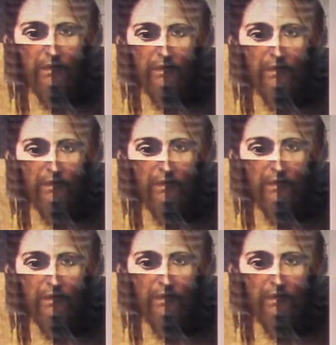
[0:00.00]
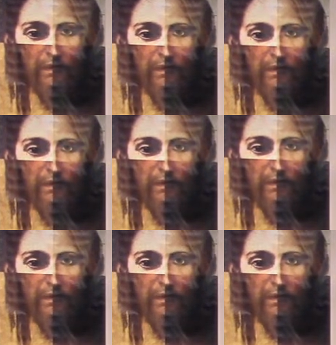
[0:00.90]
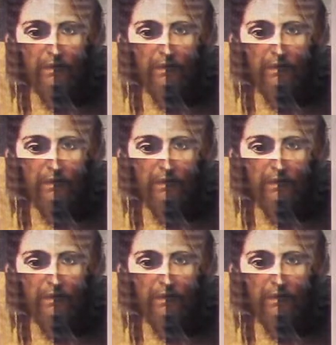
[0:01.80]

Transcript: Nothing is said.